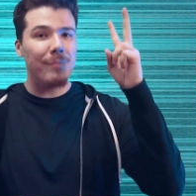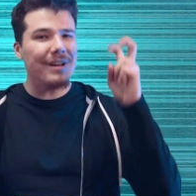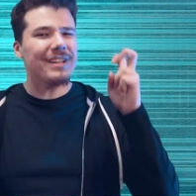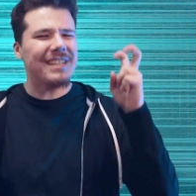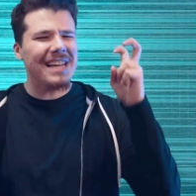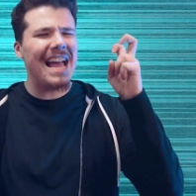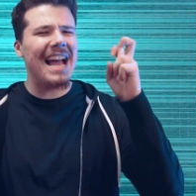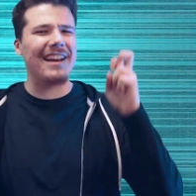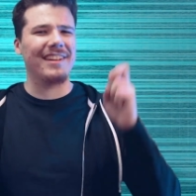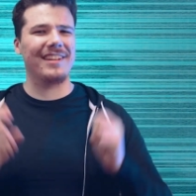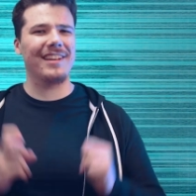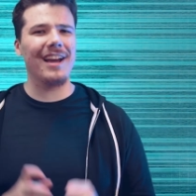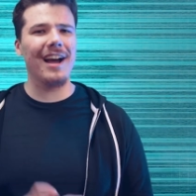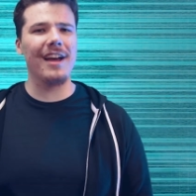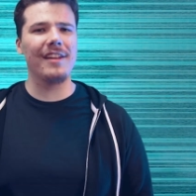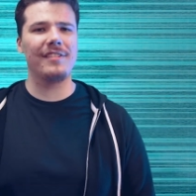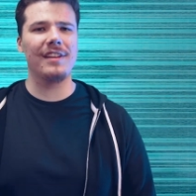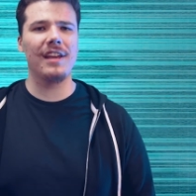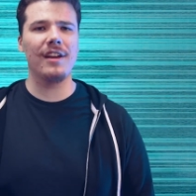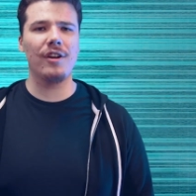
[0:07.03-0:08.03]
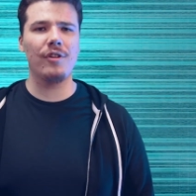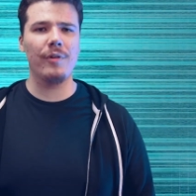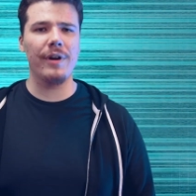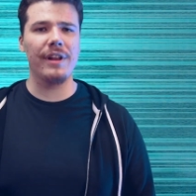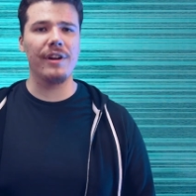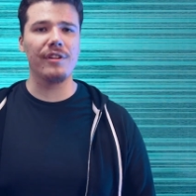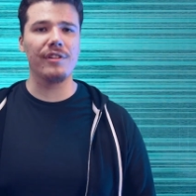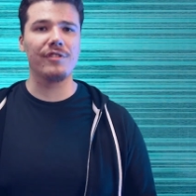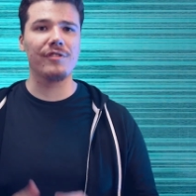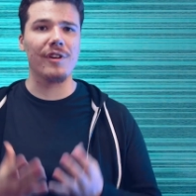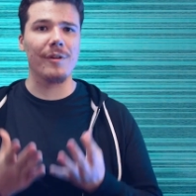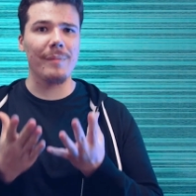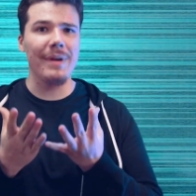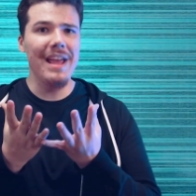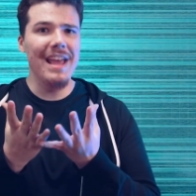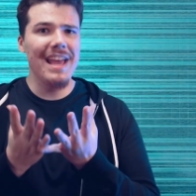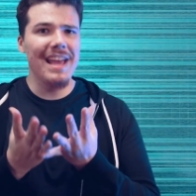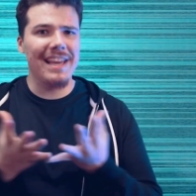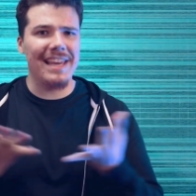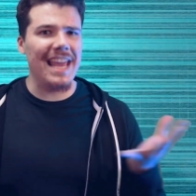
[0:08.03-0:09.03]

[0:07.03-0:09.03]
protect content creators from